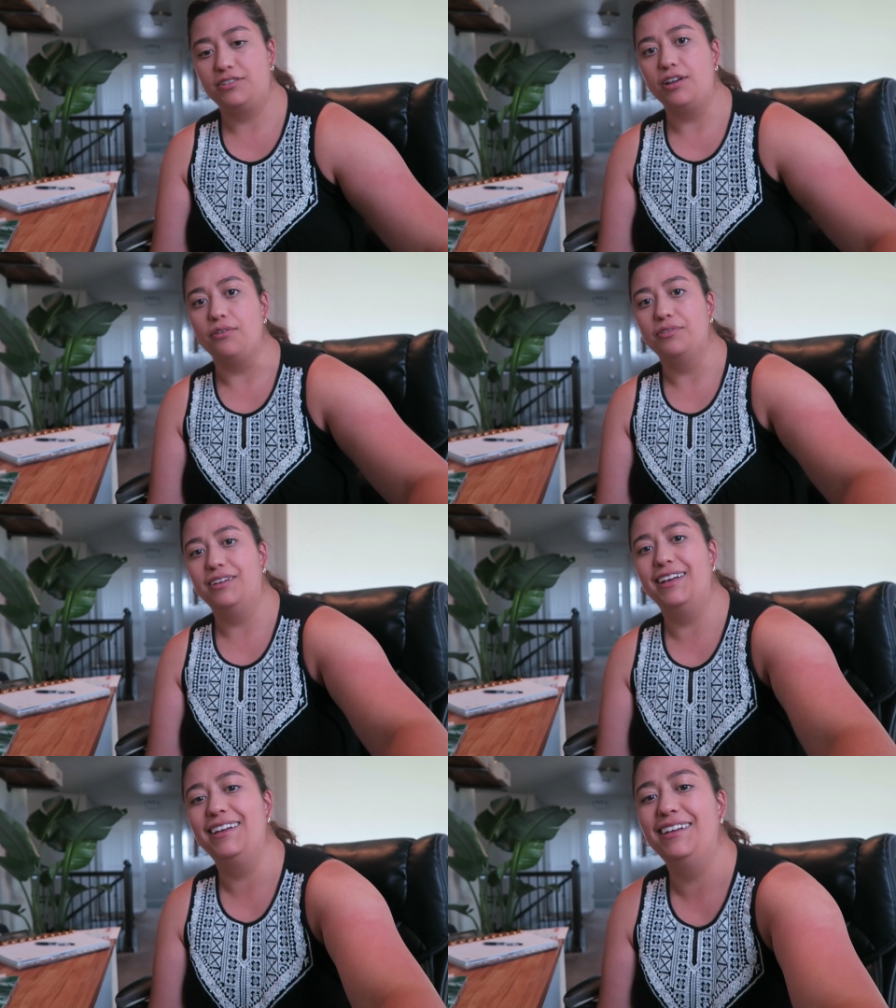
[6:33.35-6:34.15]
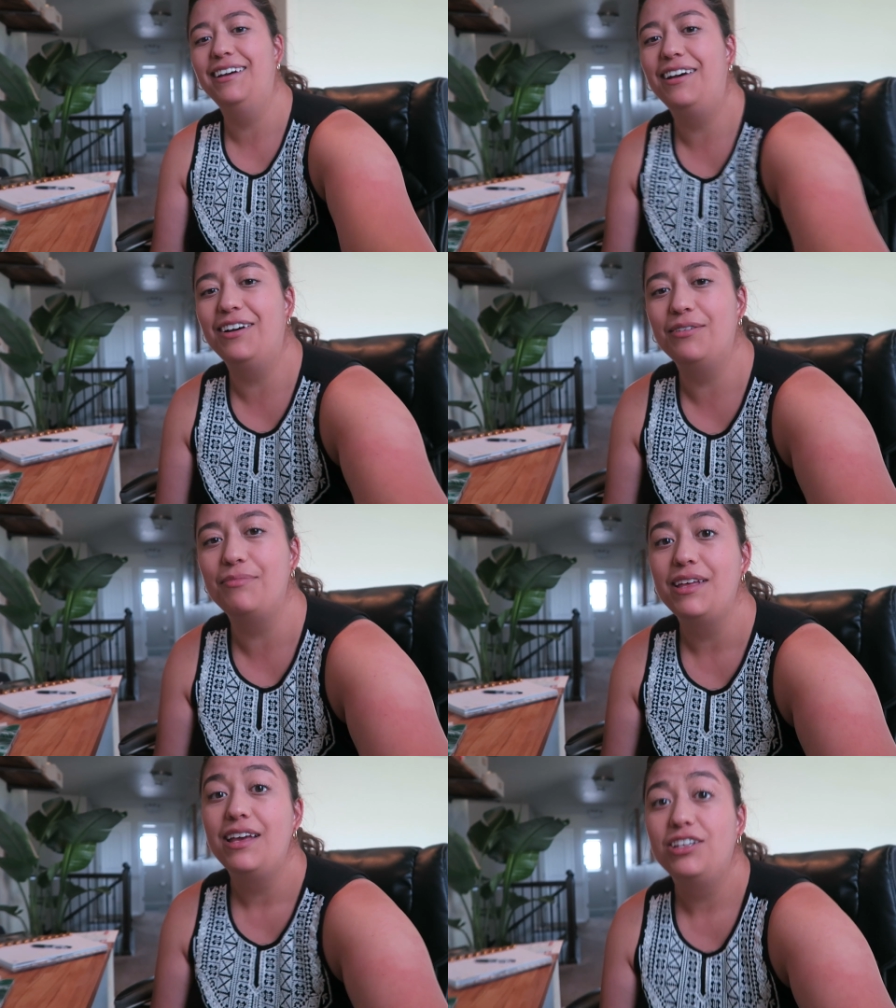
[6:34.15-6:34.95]
So
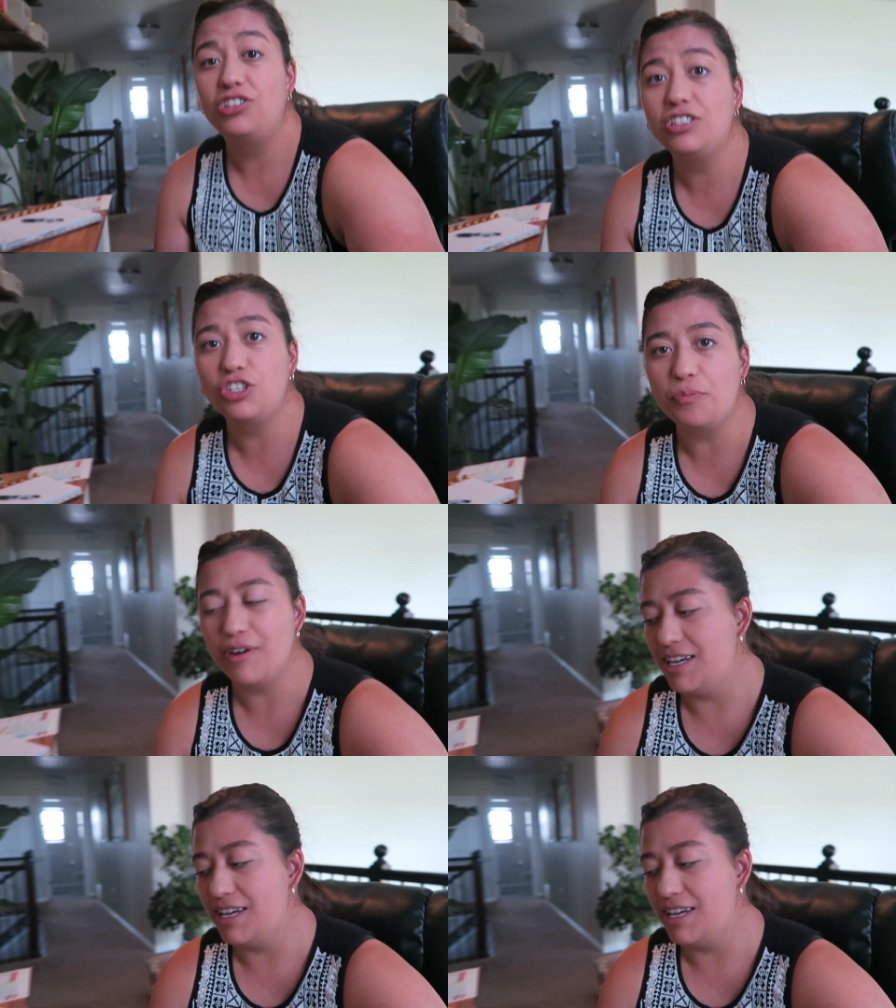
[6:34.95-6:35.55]
just super